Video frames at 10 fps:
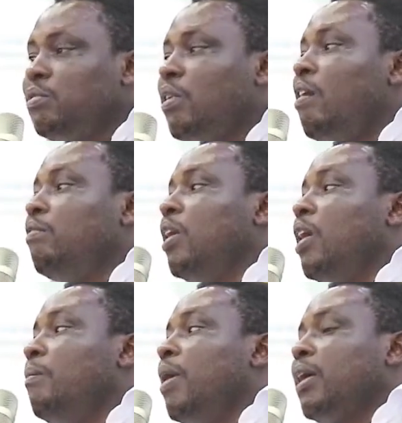have to have
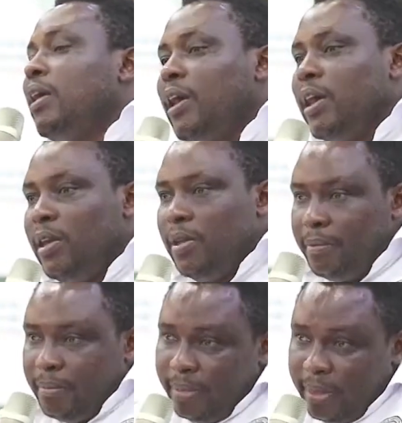a marking guide.
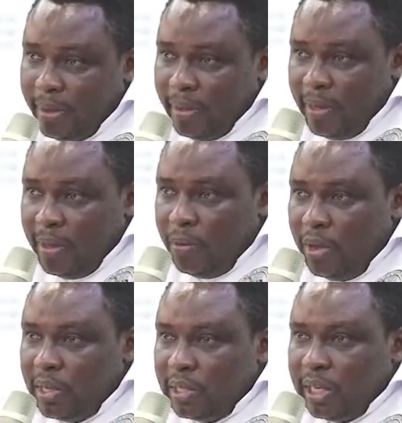
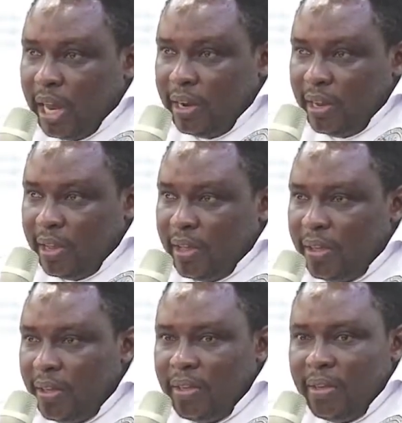which is static.
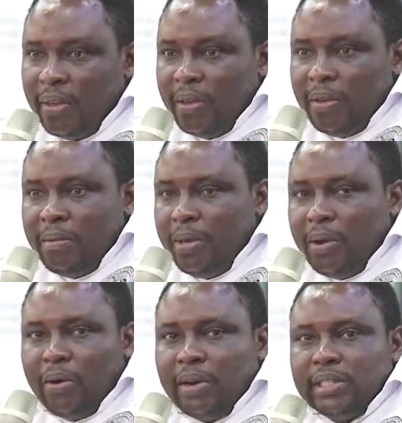
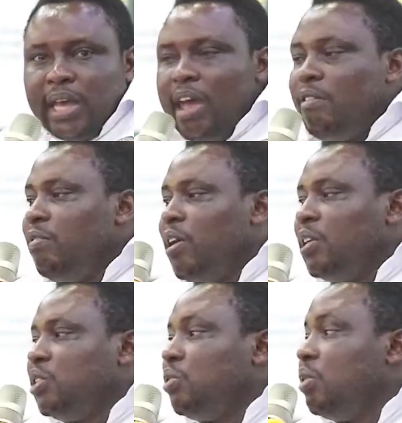Because
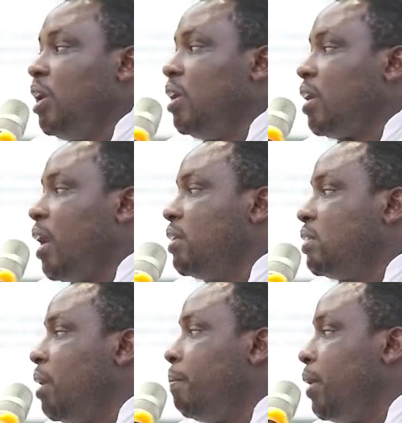every student can
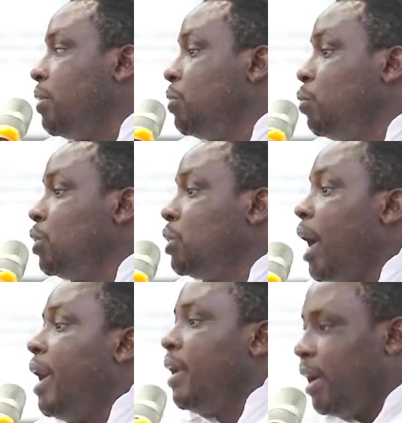surprise you with
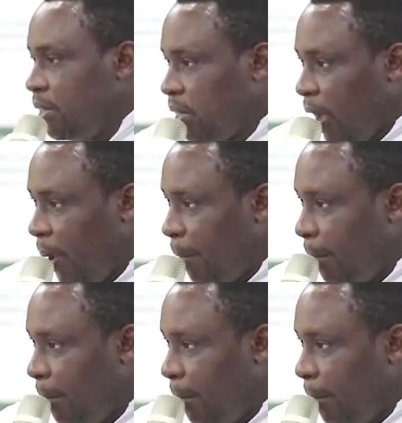an answer.